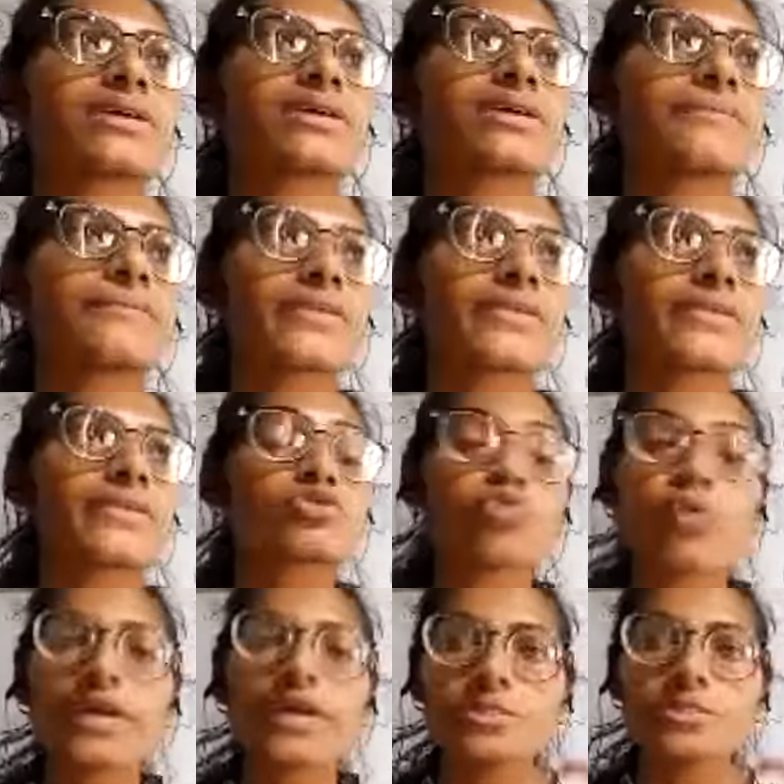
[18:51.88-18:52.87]
strongest
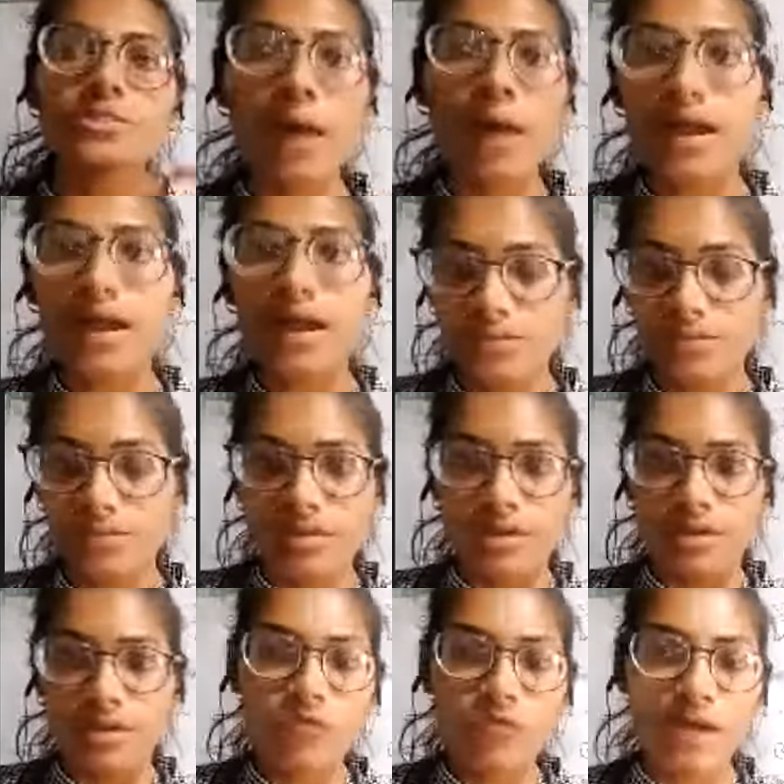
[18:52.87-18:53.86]
part of
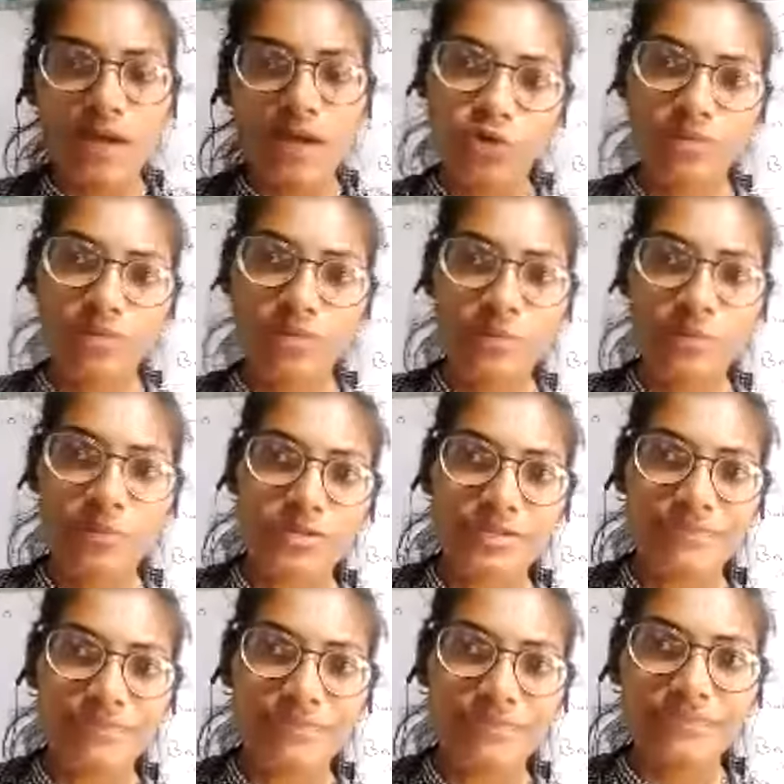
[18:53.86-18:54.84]
our human body,
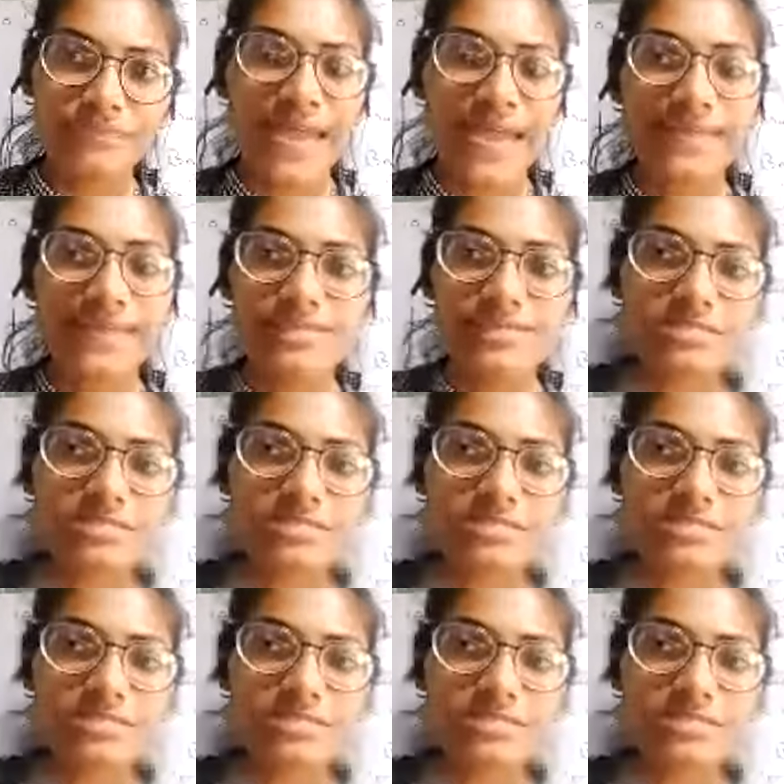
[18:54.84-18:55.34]
and this is